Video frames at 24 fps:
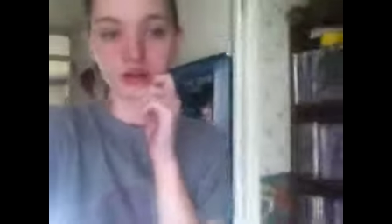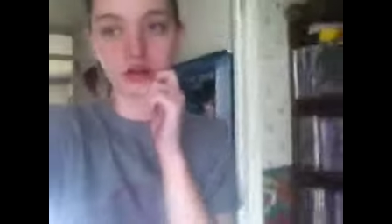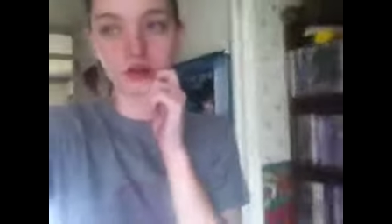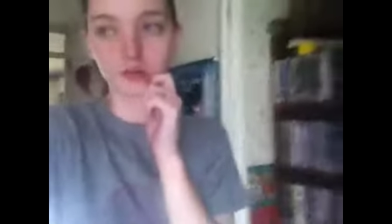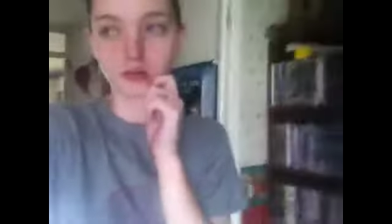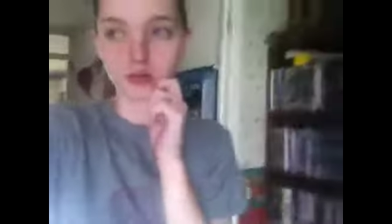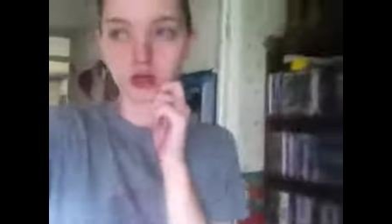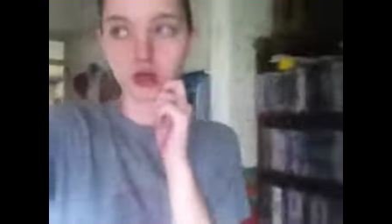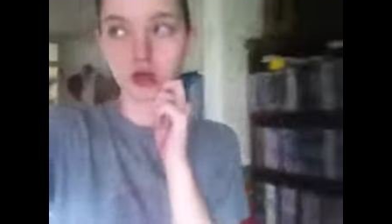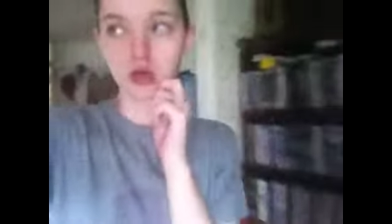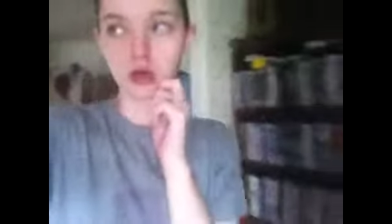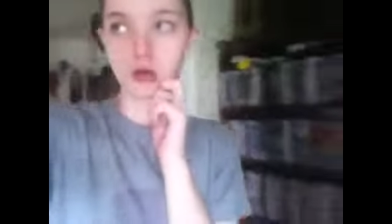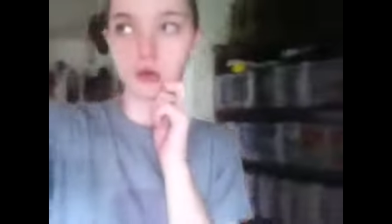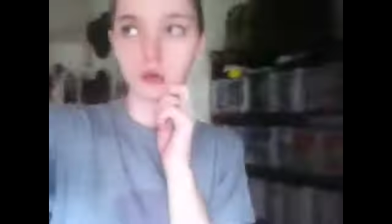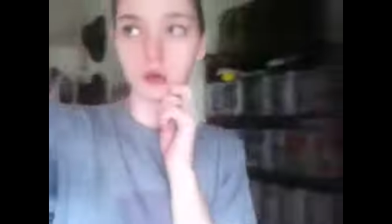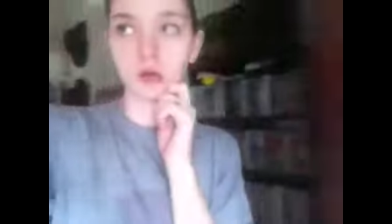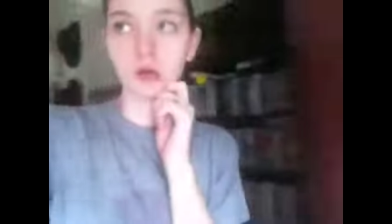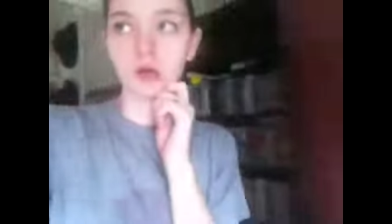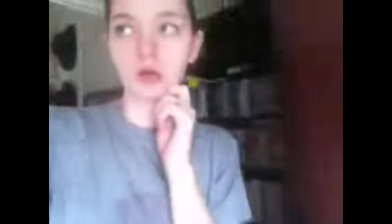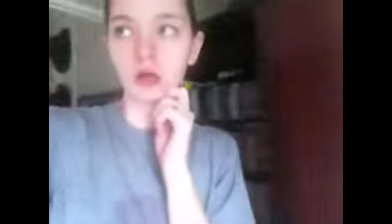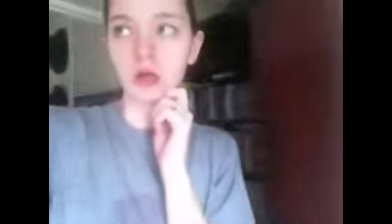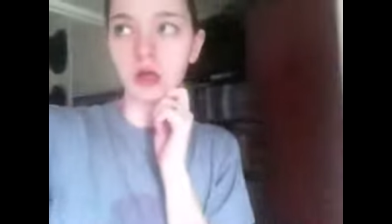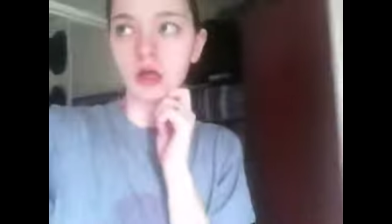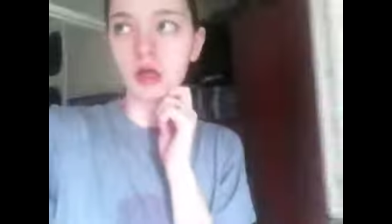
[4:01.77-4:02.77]
I think I'm gonna go.
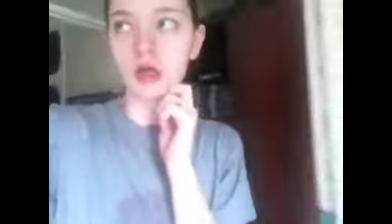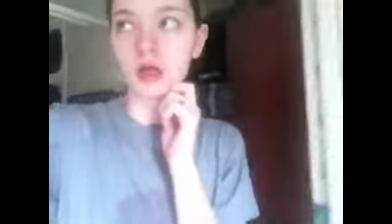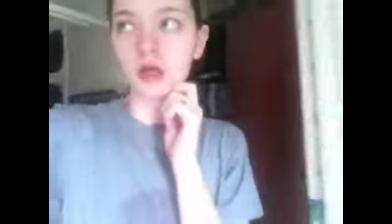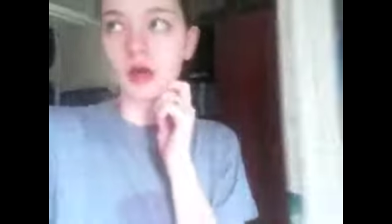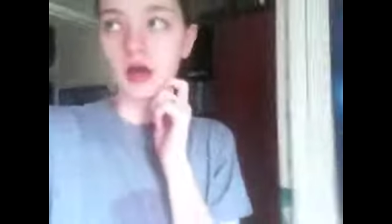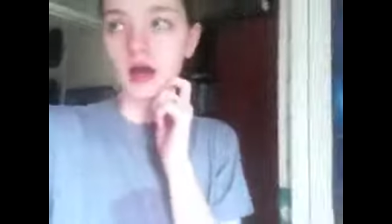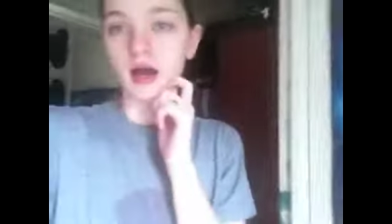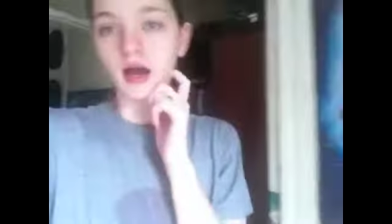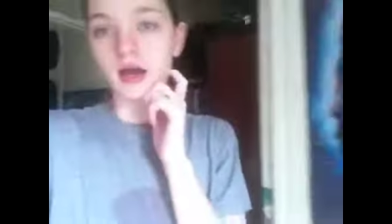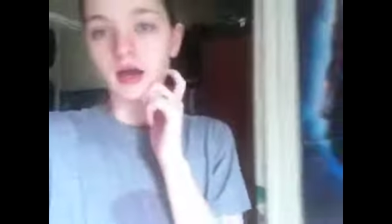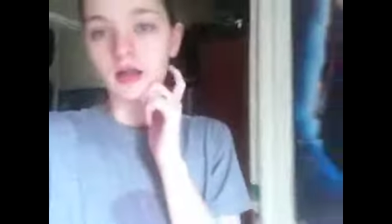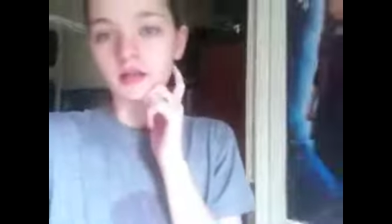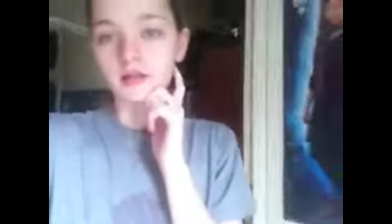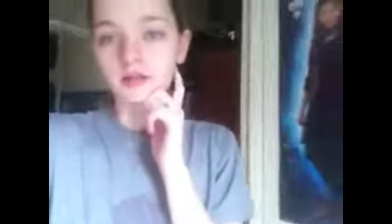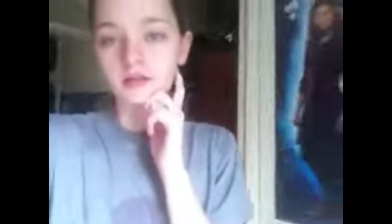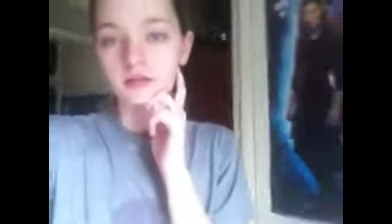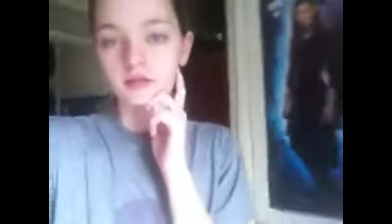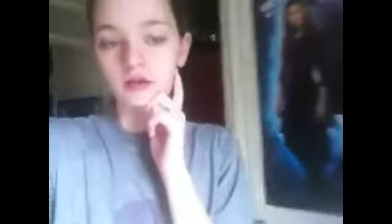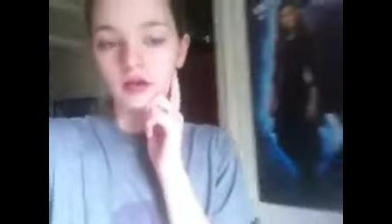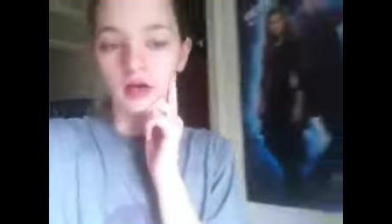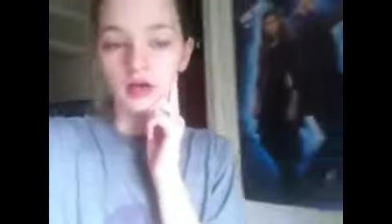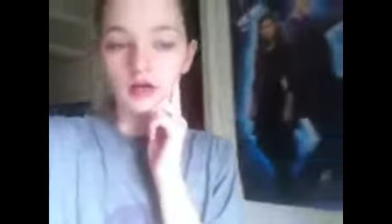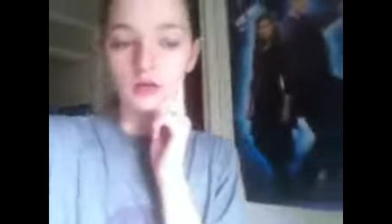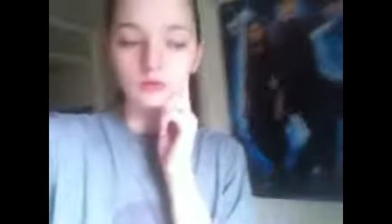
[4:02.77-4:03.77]

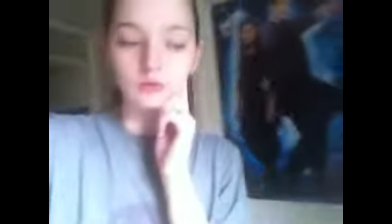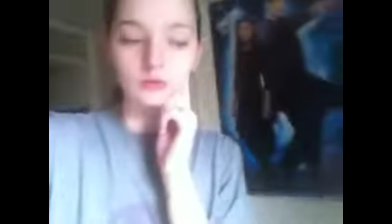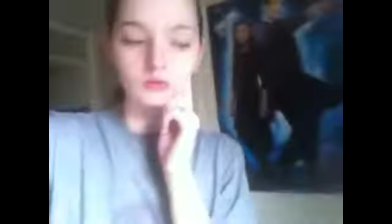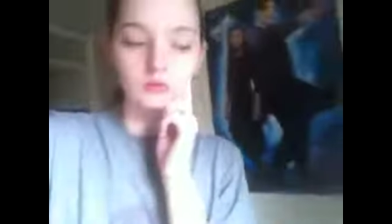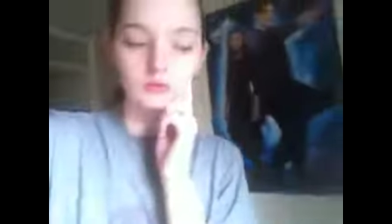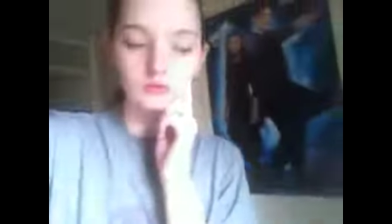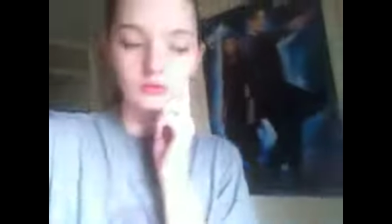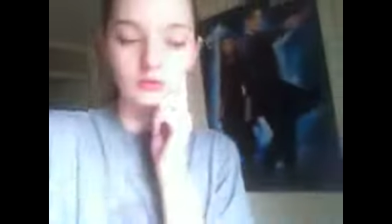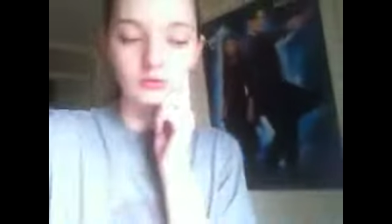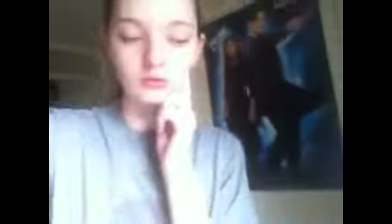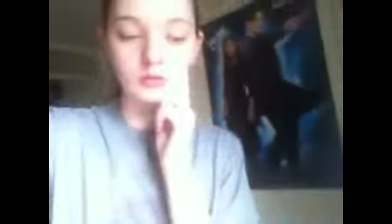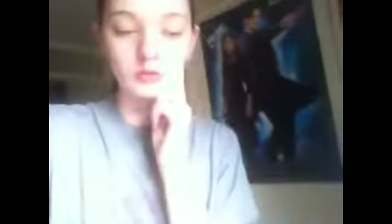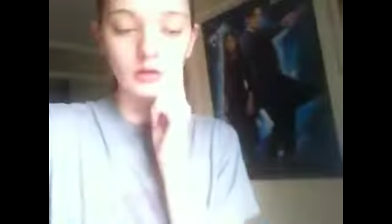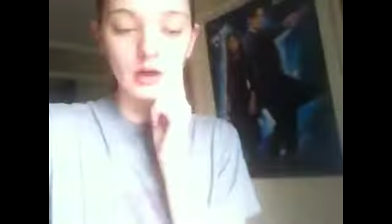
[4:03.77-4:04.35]
And I will,